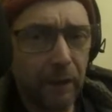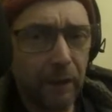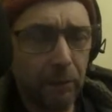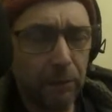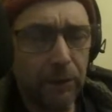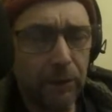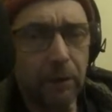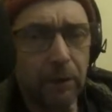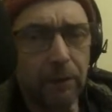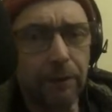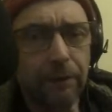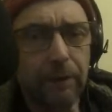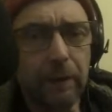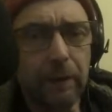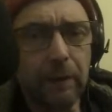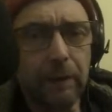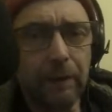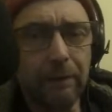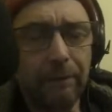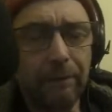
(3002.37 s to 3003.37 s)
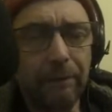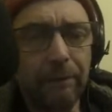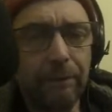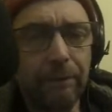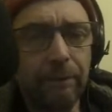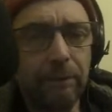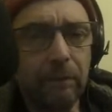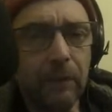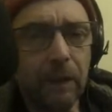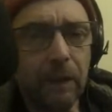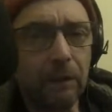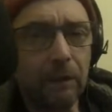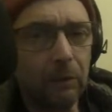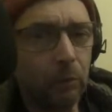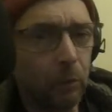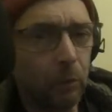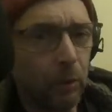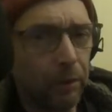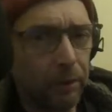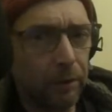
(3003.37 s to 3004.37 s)
So that was a good thing.
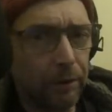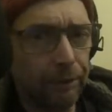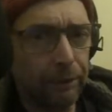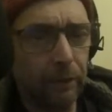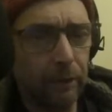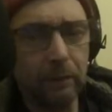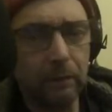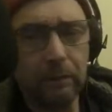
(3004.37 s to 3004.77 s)
Wonderful.